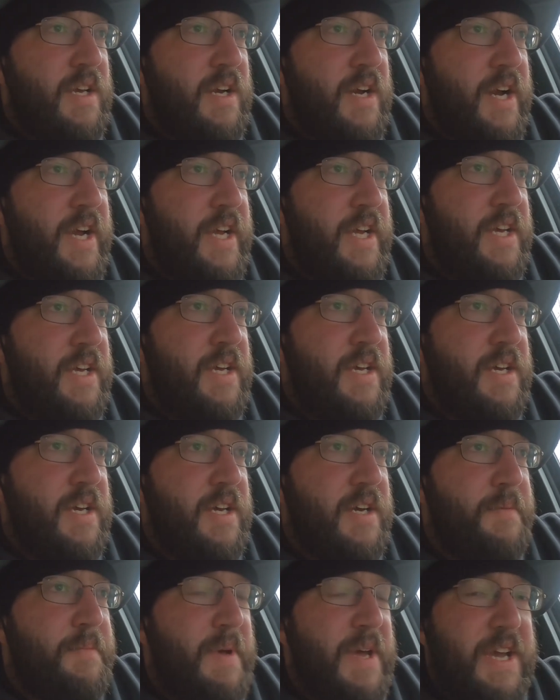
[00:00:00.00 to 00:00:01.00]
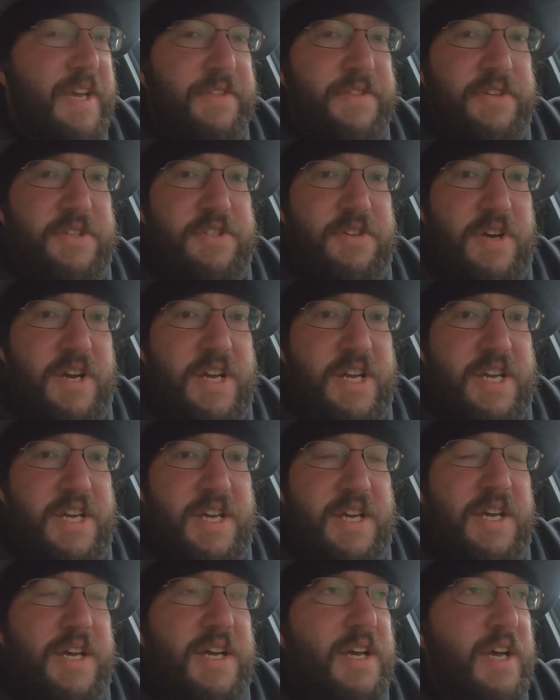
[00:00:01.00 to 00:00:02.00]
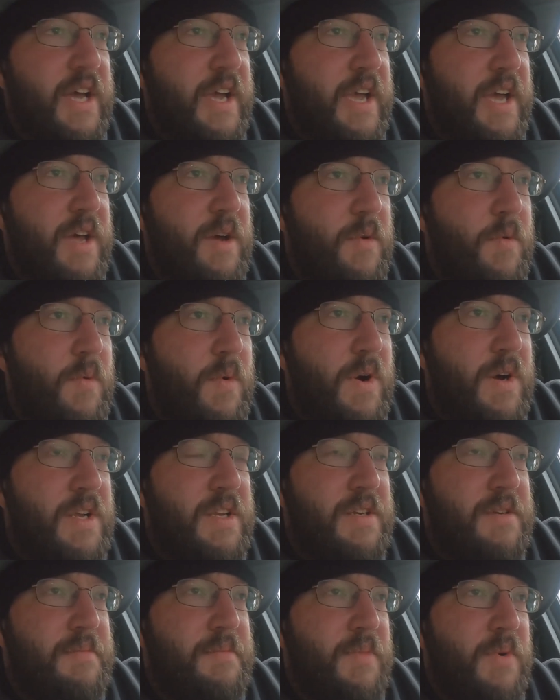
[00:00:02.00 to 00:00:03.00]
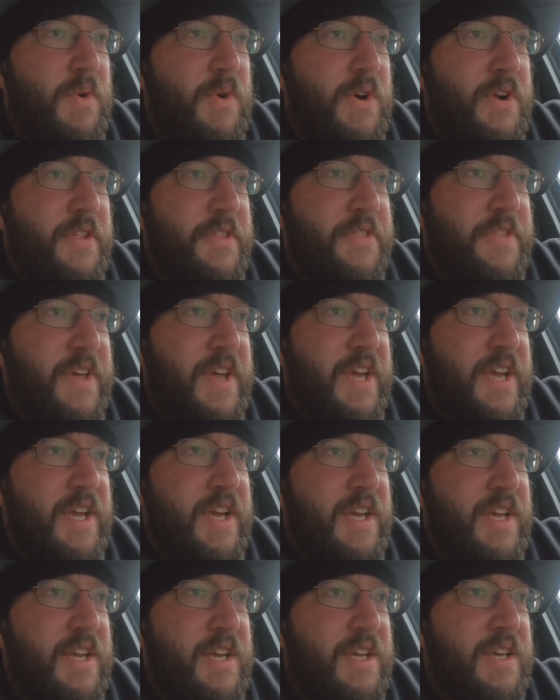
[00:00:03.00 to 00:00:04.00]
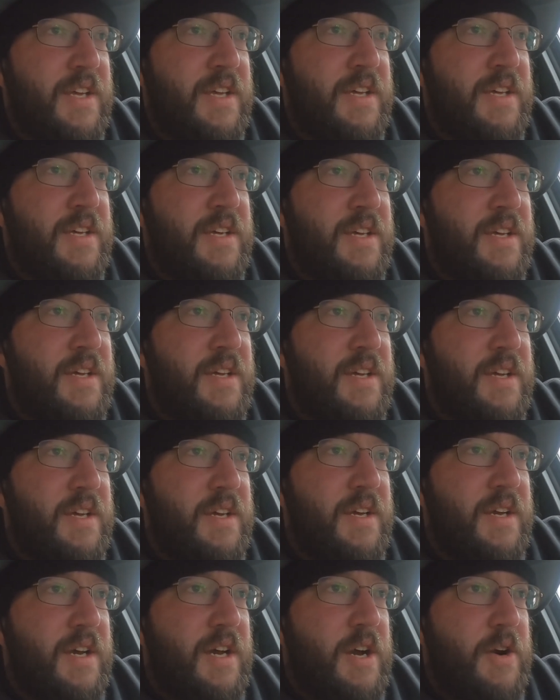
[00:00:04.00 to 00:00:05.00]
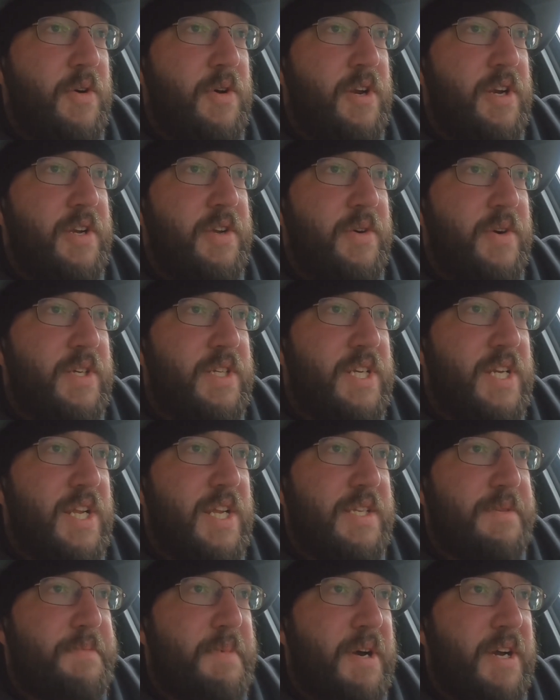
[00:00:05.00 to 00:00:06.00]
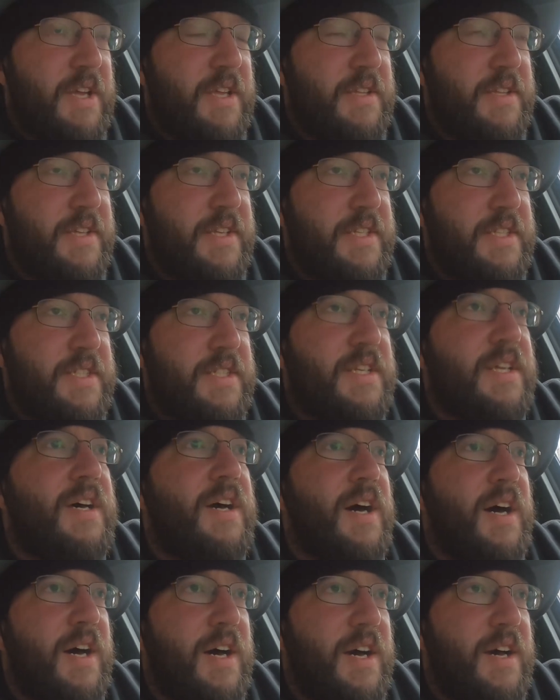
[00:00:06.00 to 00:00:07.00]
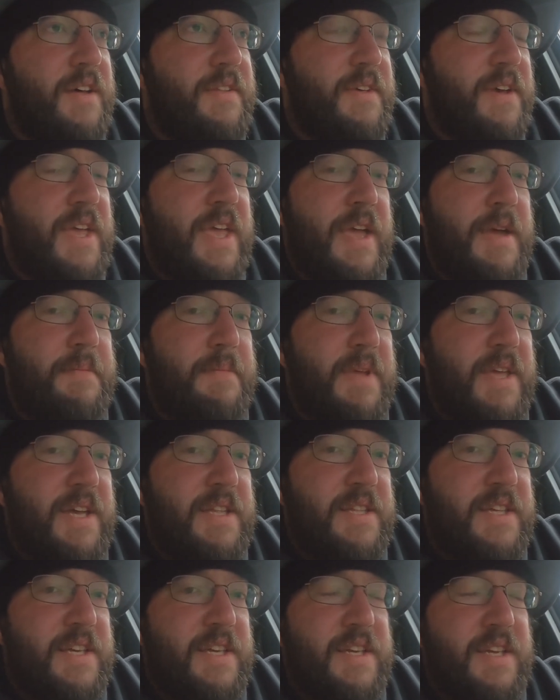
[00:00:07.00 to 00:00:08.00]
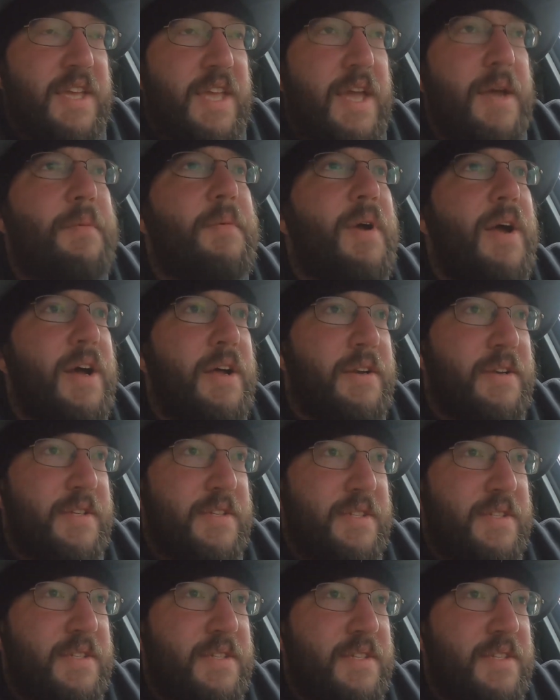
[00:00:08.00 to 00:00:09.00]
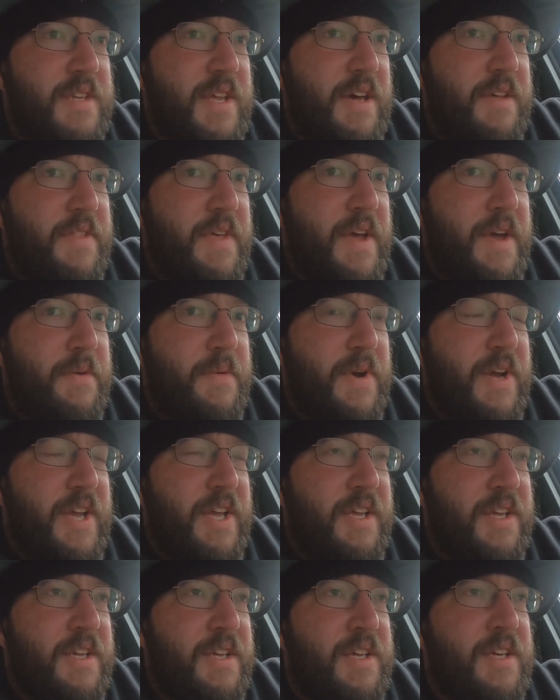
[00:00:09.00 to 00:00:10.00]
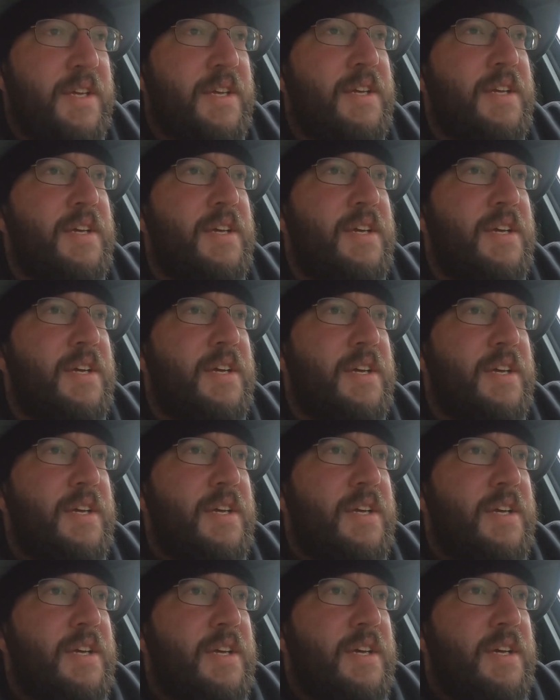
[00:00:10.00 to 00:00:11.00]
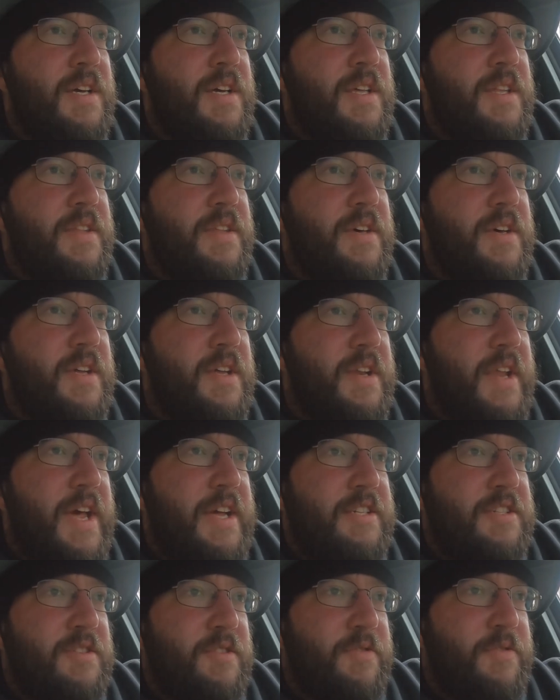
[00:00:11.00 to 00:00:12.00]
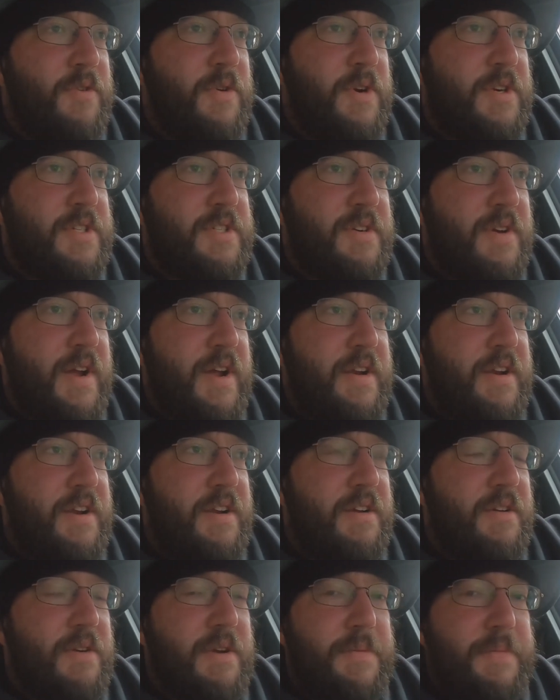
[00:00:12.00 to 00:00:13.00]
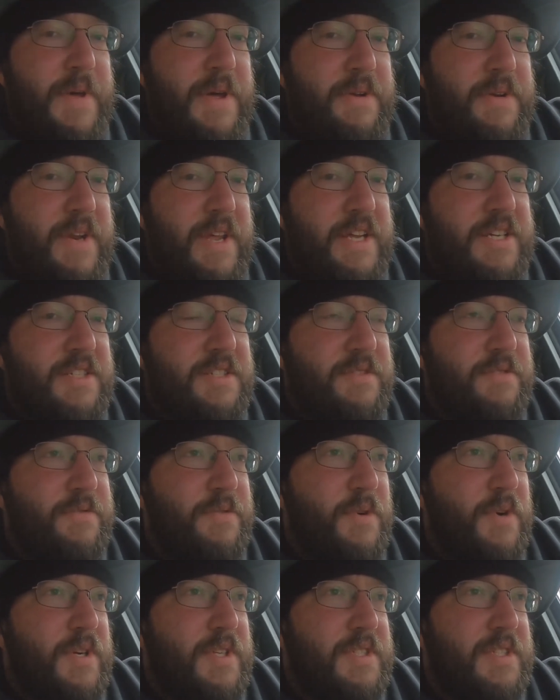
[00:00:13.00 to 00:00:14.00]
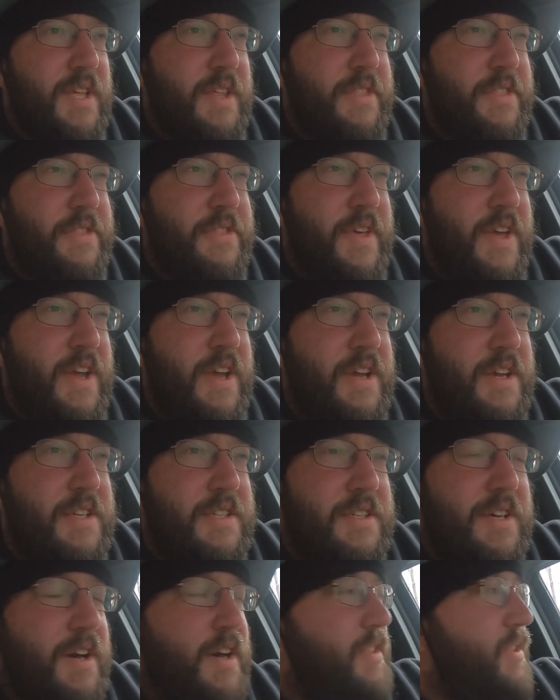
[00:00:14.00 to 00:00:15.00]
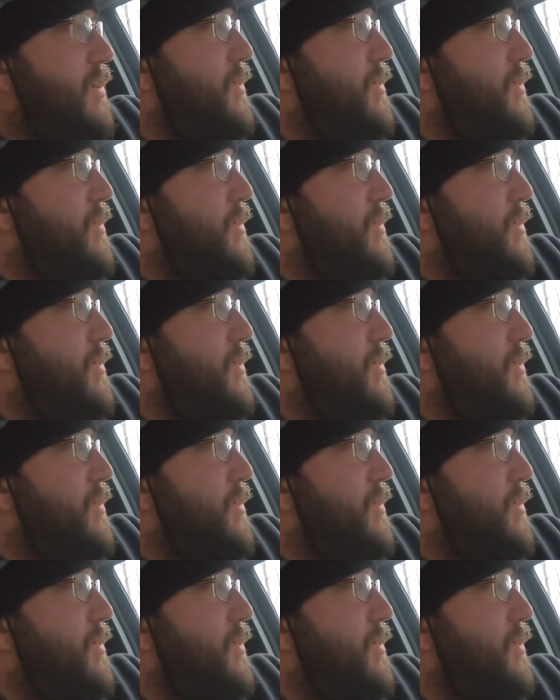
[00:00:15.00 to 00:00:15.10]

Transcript: Alright, I'm back at the truck. I got one more thing I want to do on today's bucket list. The Camp Kelly campground is down that way. The National Forest around here, Green Mountain National Forest, I think I saw on